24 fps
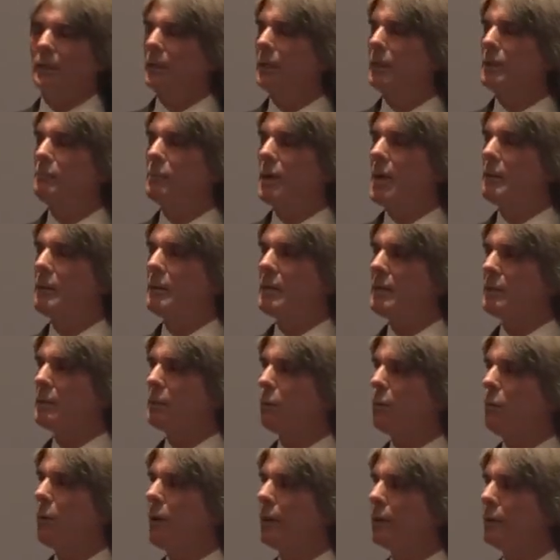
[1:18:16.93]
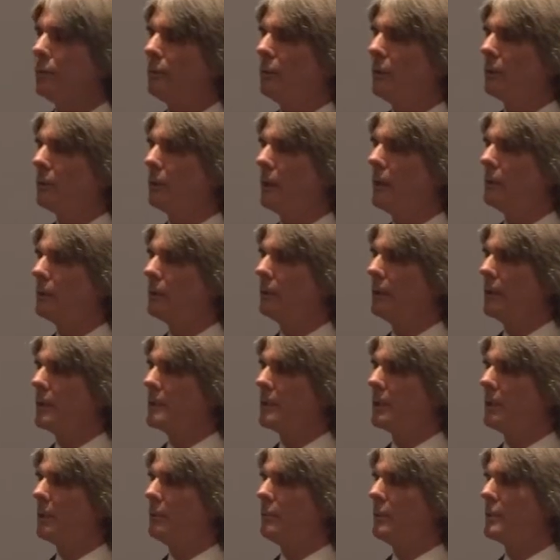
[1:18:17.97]
He probably doesn't want you on the
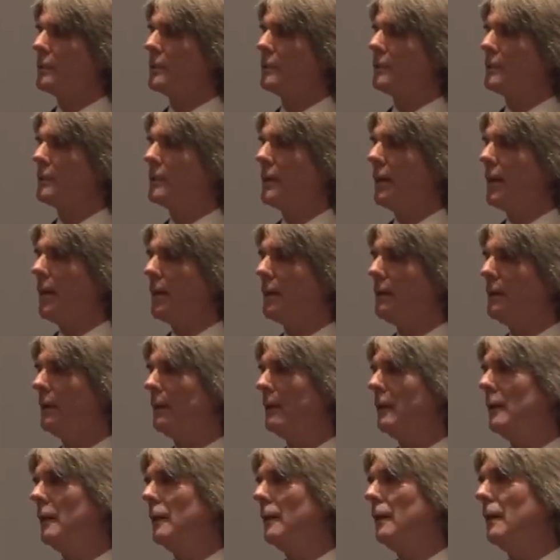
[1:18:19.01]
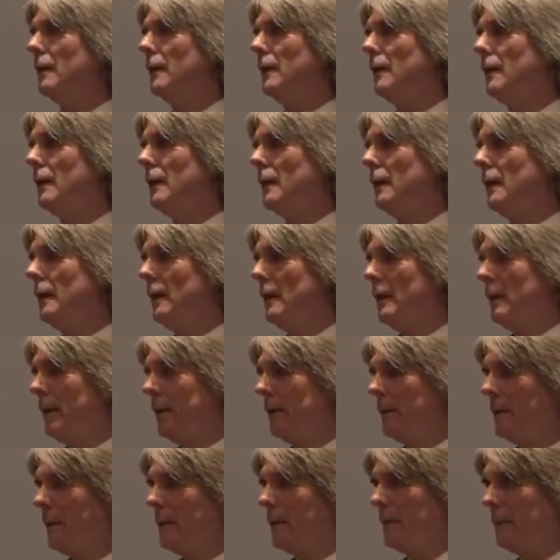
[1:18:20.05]
leasing commission side.
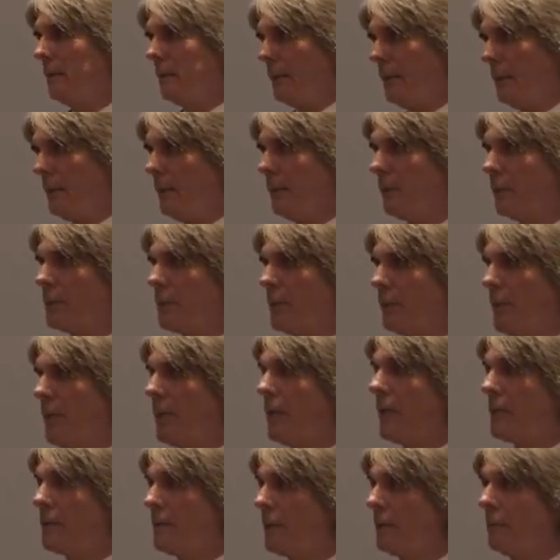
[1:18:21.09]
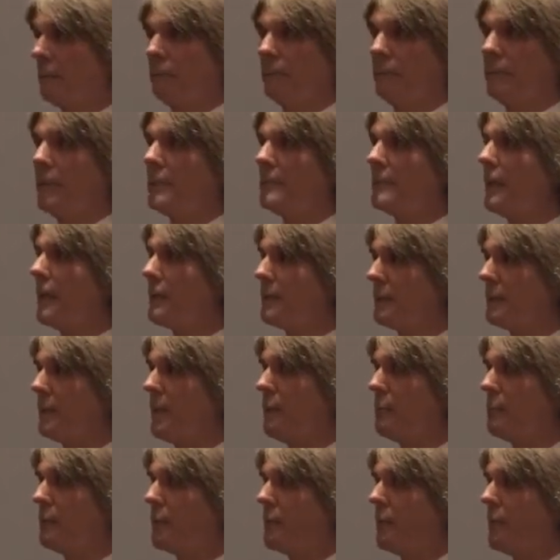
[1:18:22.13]
And then, you know, so he gets let's say it's a
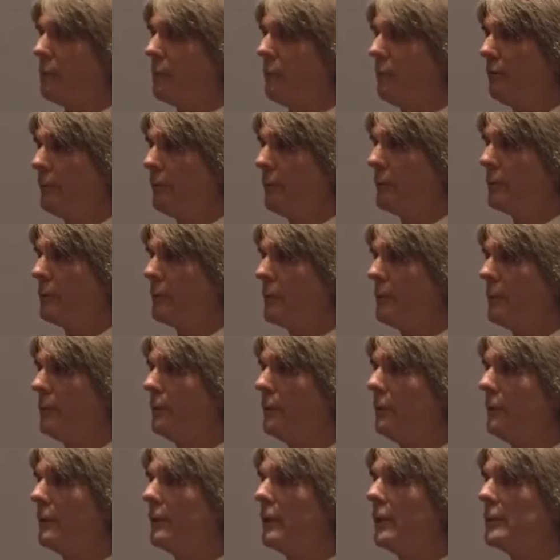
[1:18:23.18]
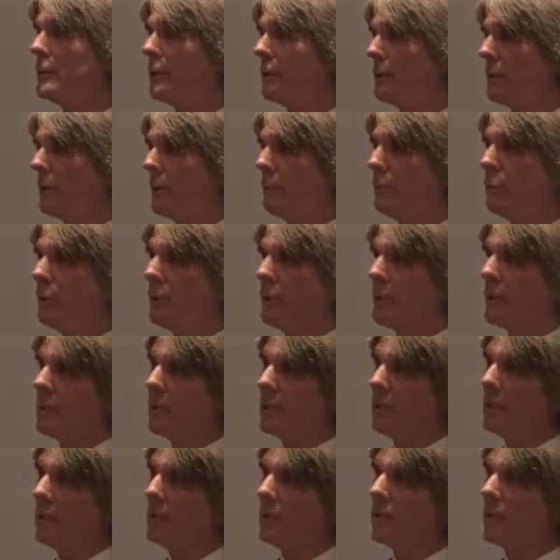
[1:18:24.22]
10% preferred return. It's a
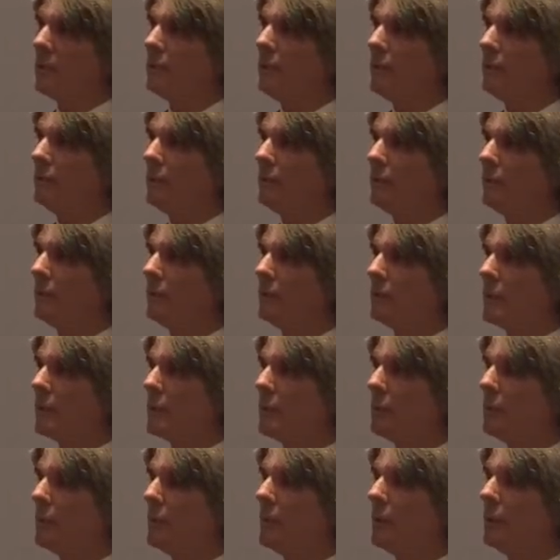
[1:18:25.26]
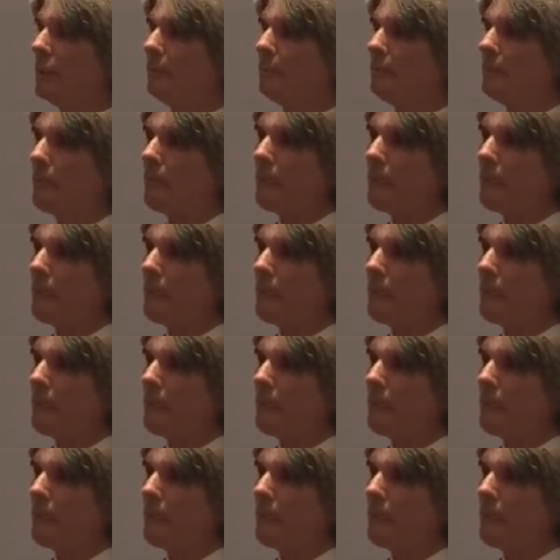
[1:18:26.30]
brilliant deal. It's a 50-50 split.